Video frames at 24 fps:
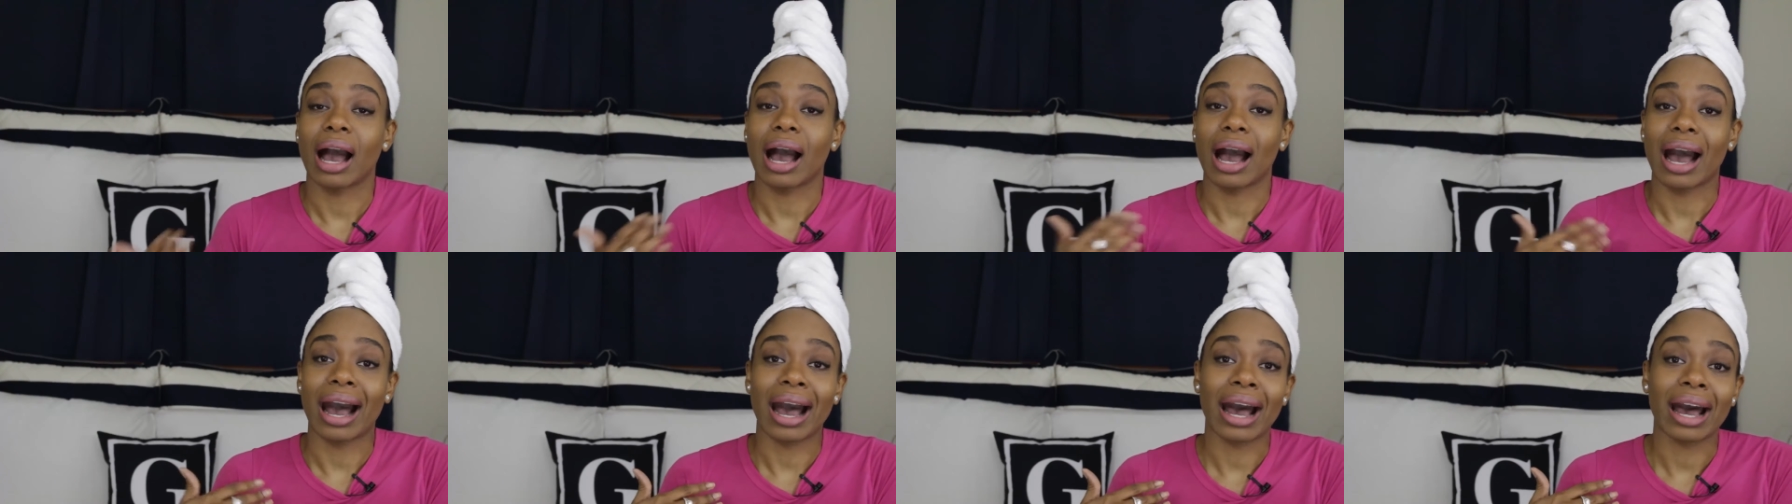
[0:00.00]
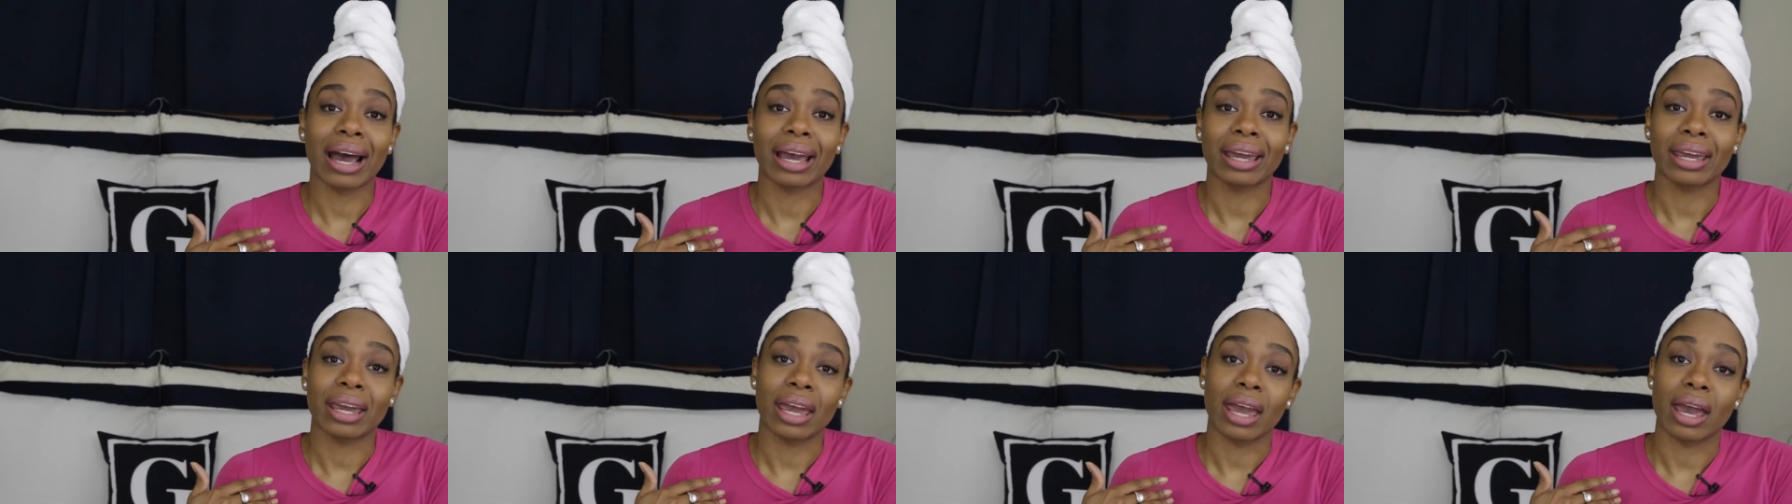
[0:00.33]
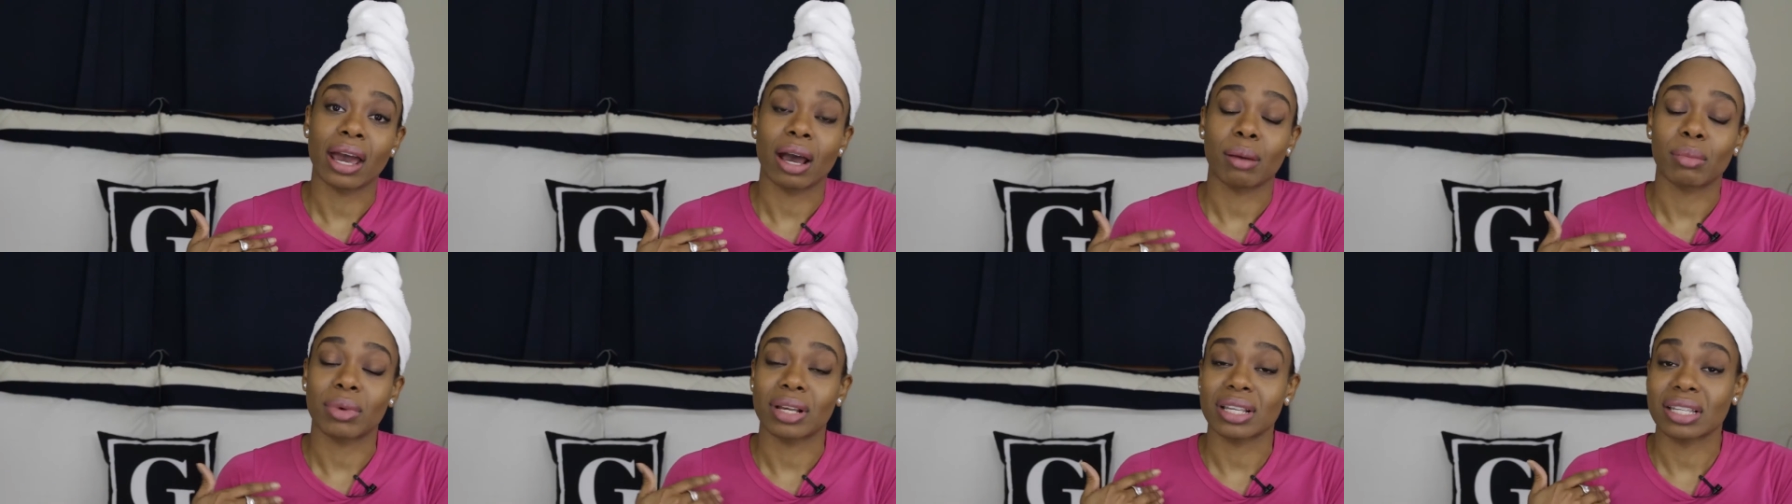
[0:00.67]
I
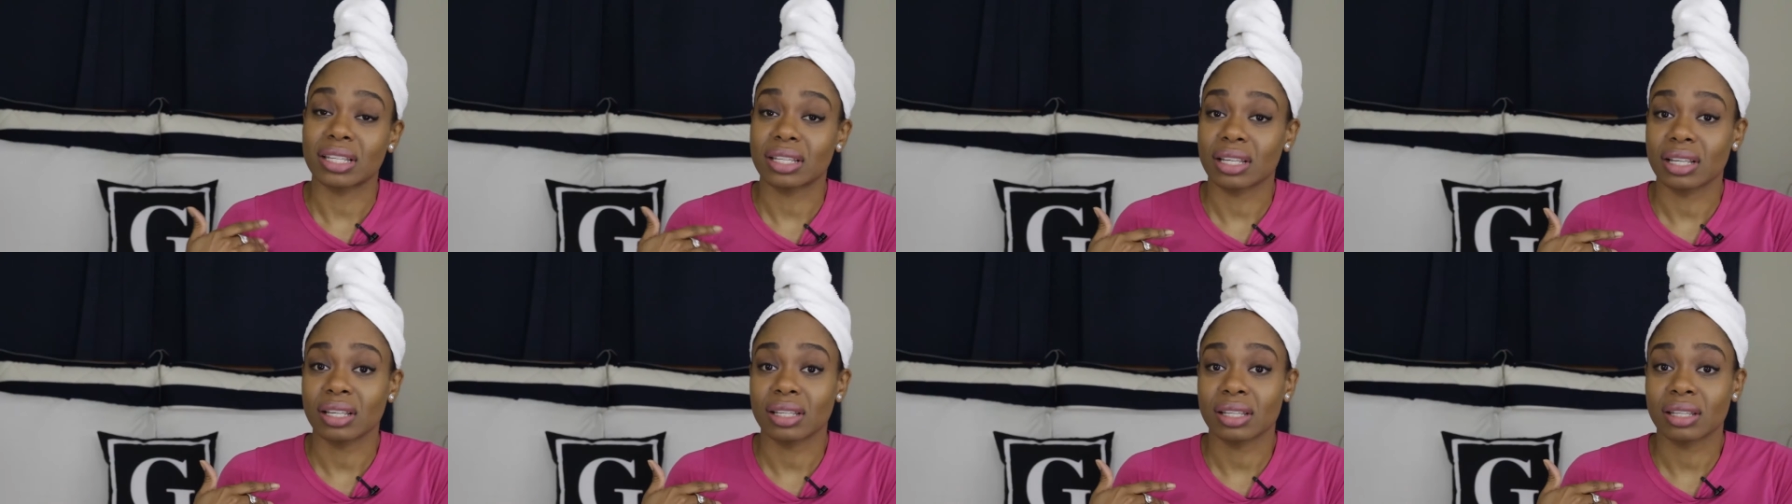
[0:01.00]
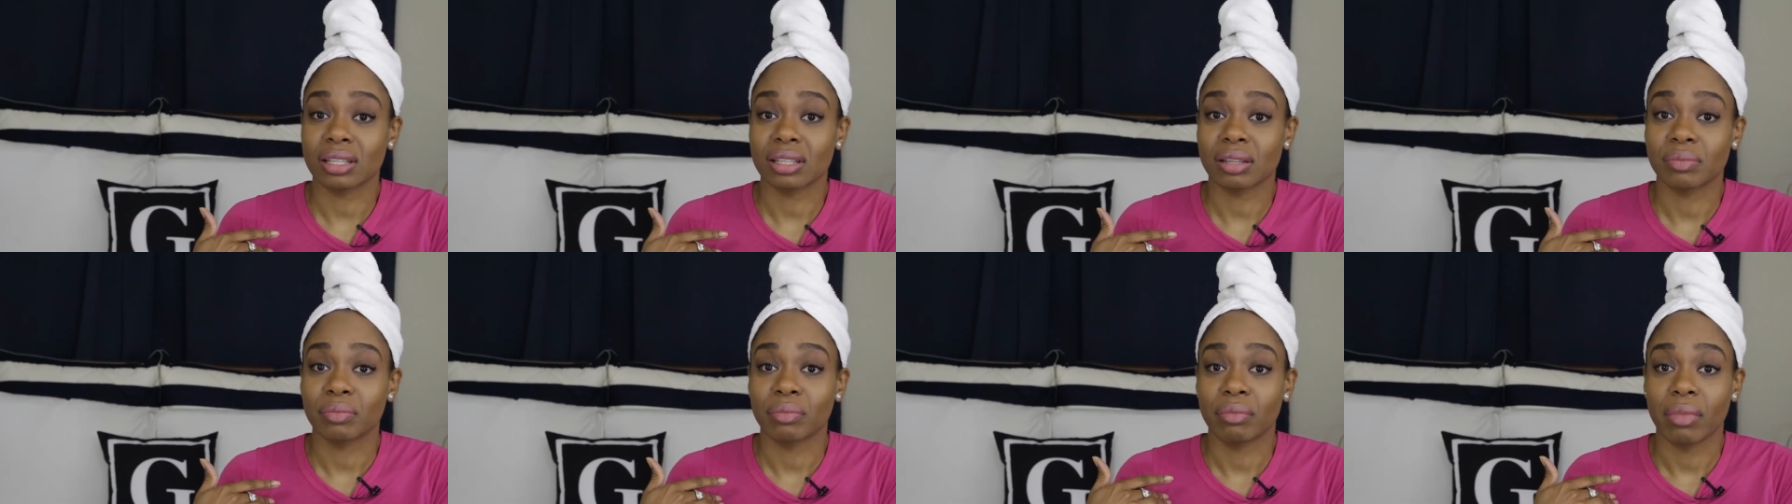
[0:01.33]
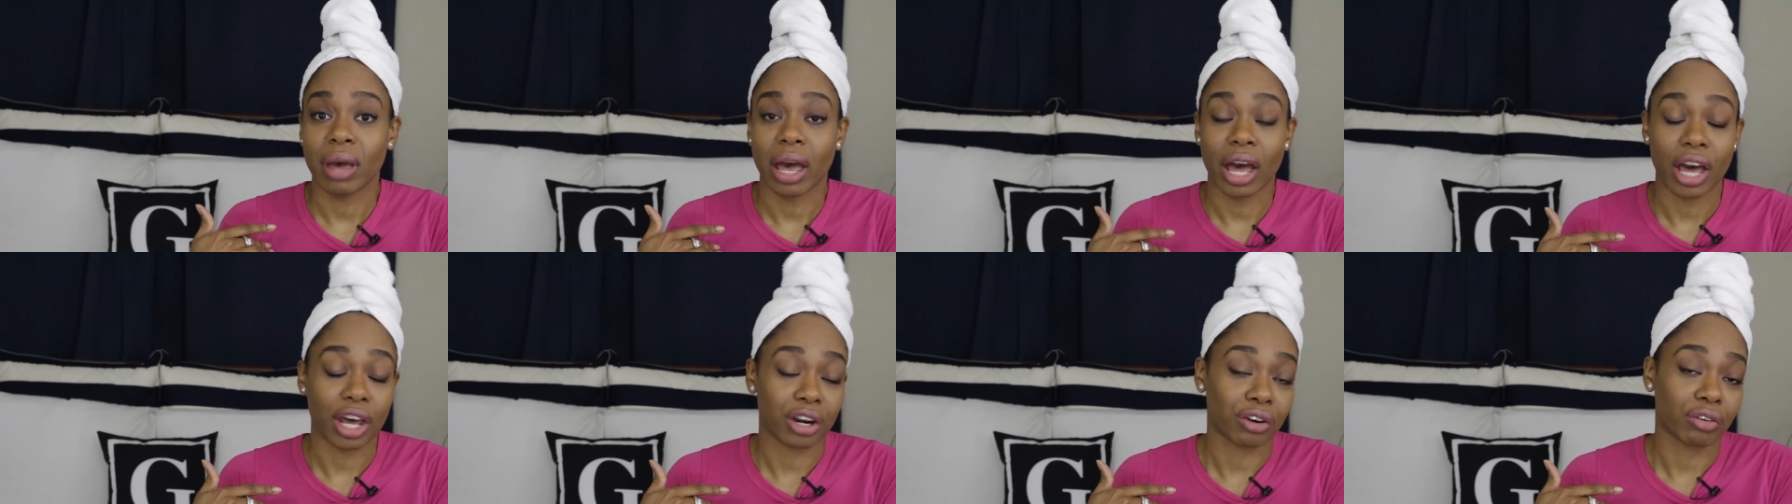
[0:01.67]
am a cis
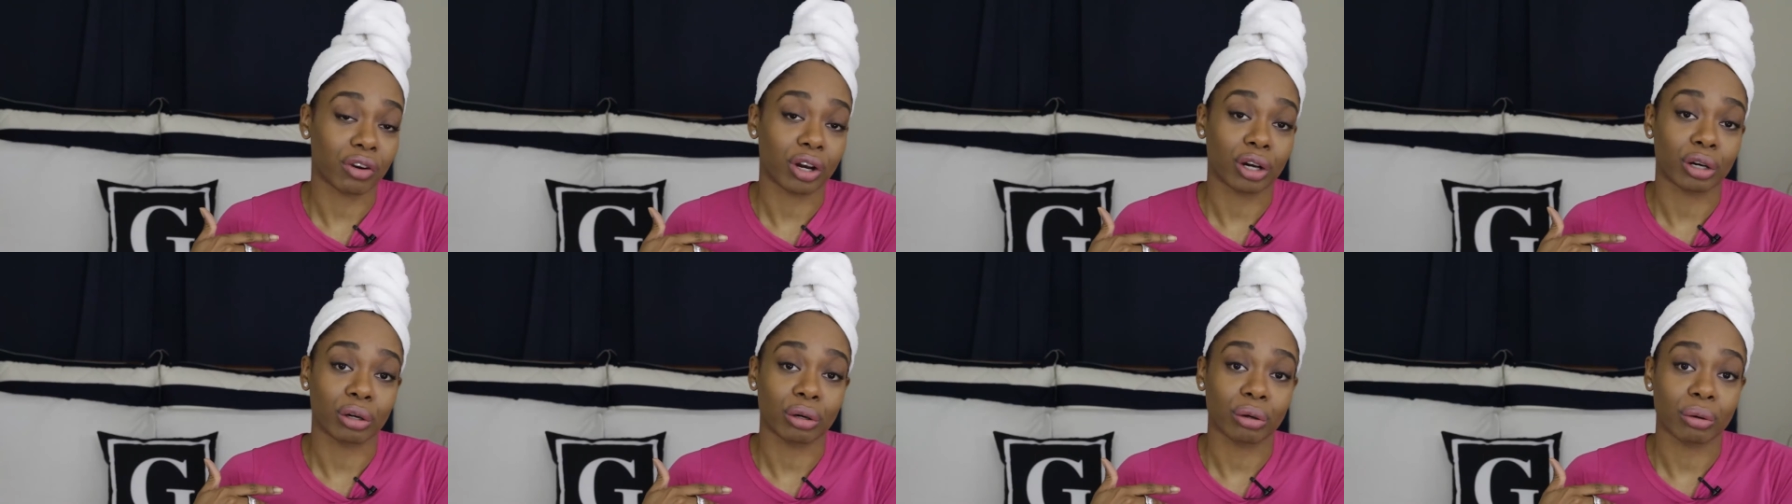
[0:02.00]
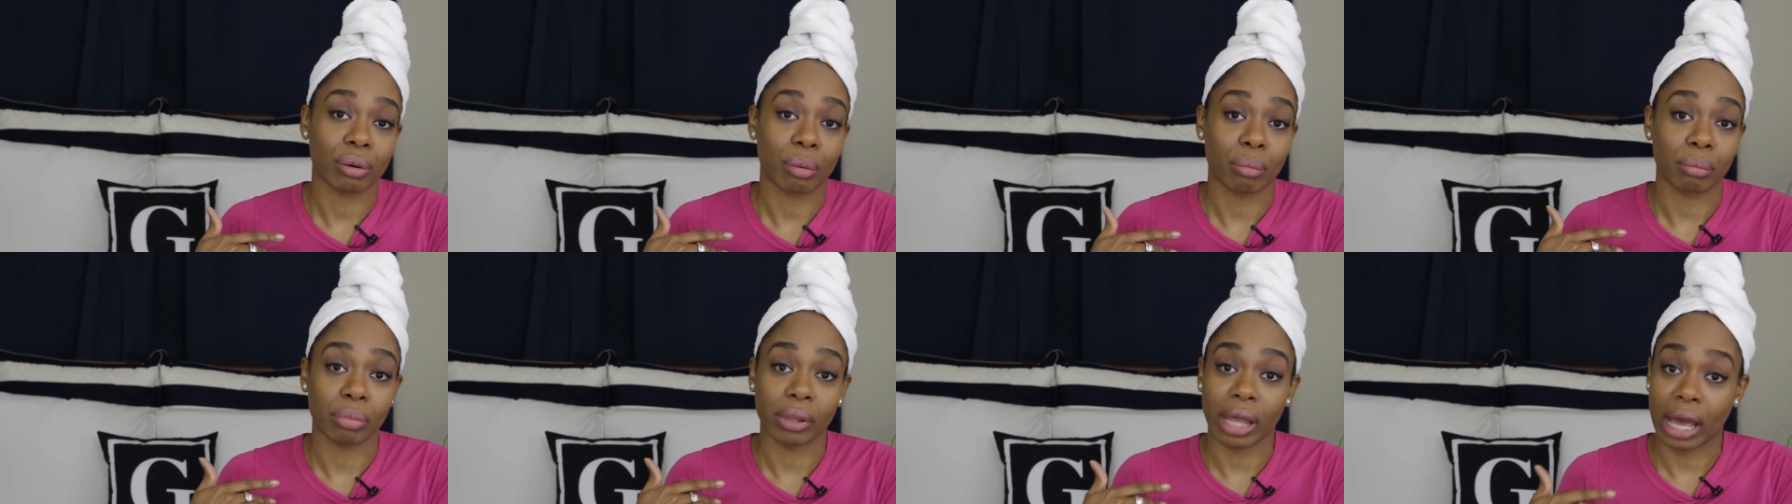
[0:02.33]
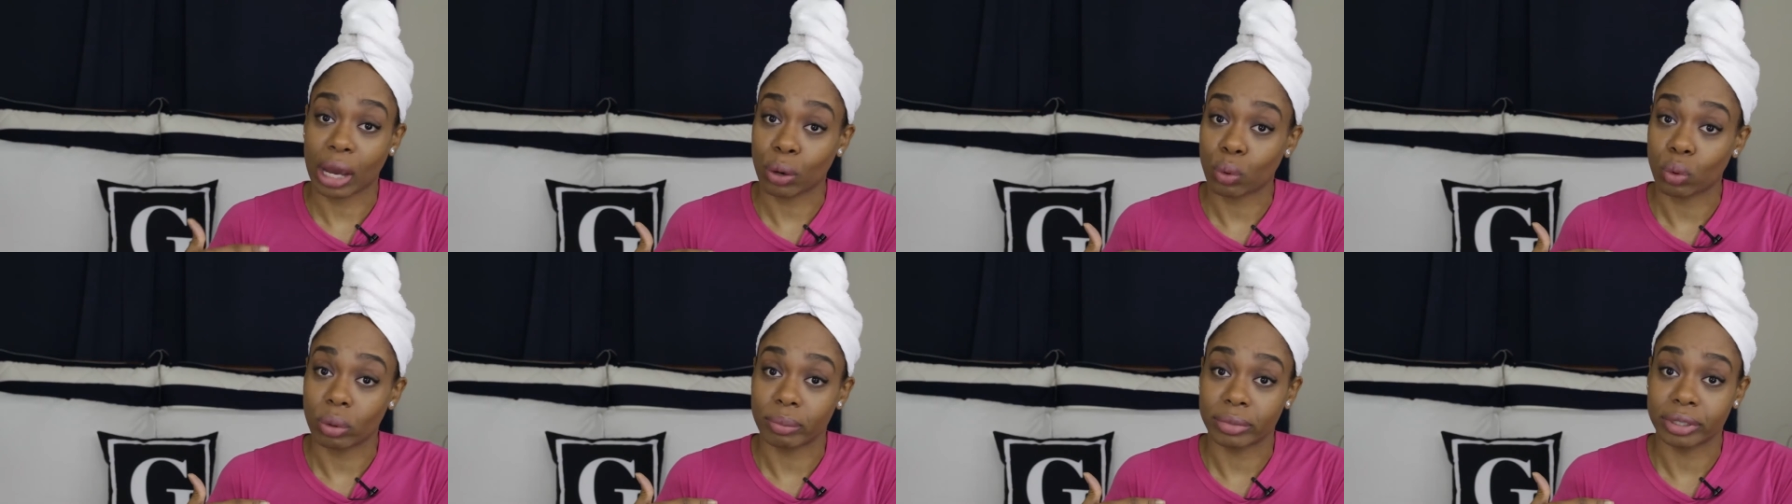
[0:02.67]
hetero
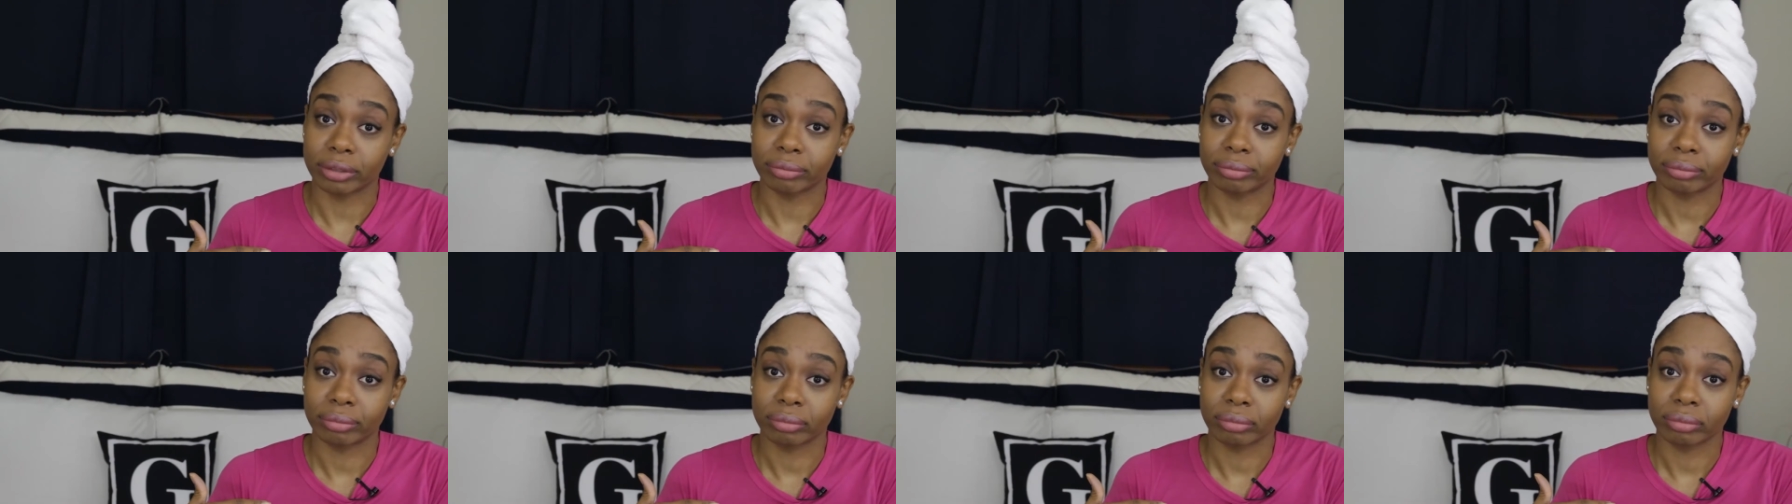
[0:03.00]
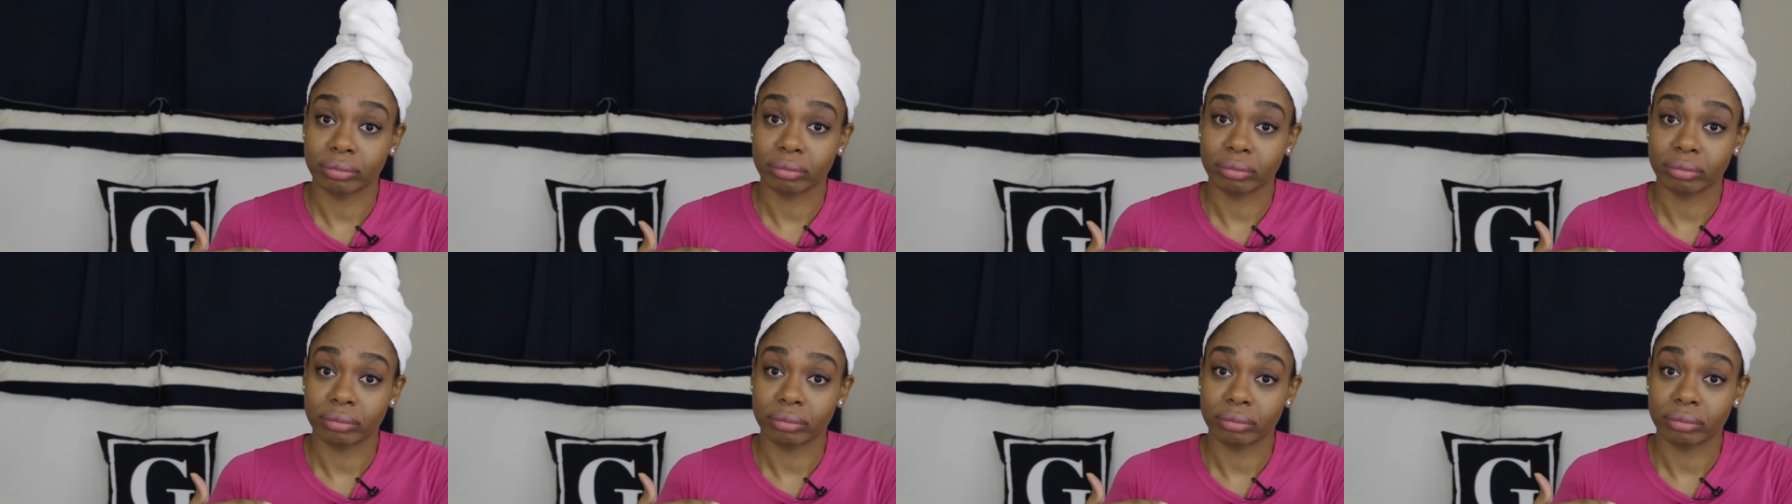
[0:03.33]
Black woman,